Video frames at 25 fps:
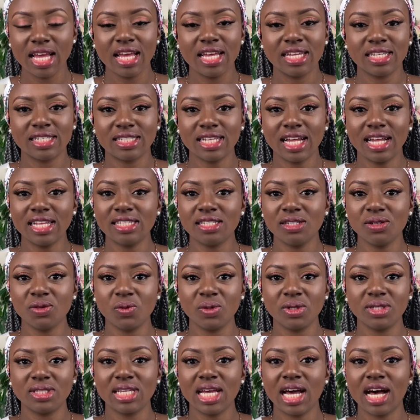Starting
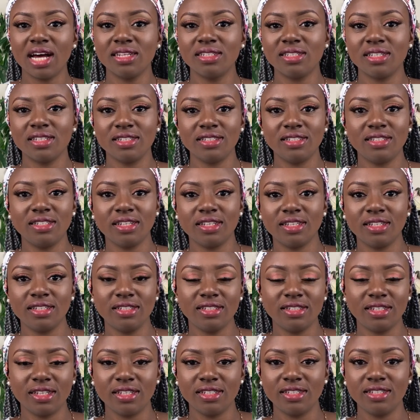with how
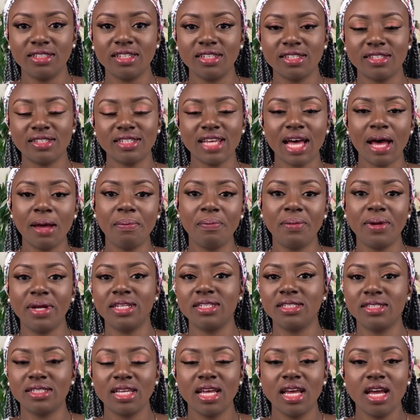the
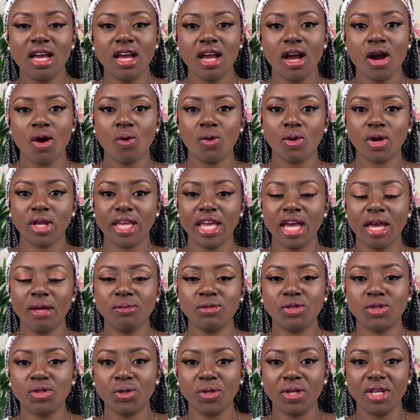serpent
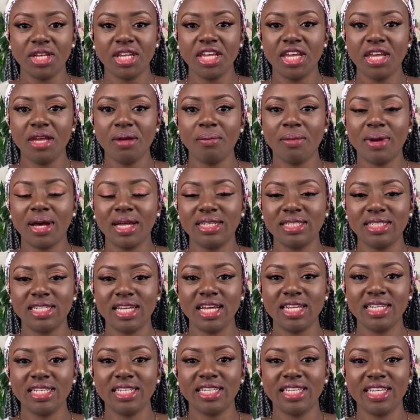came to him and
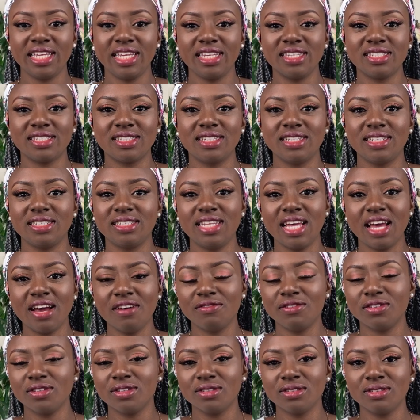then he kissed the
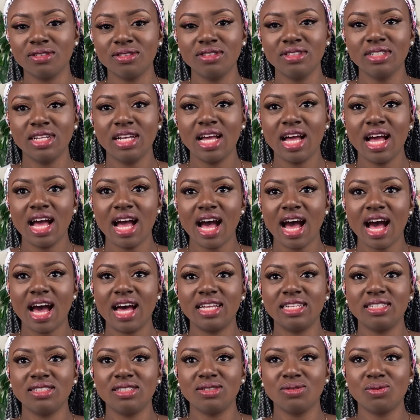devil
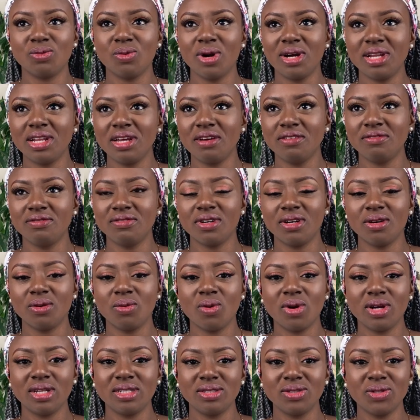and whatever,
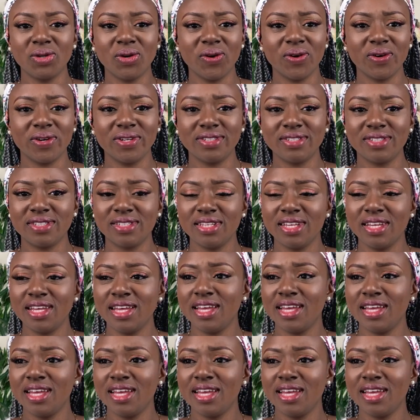whatnot.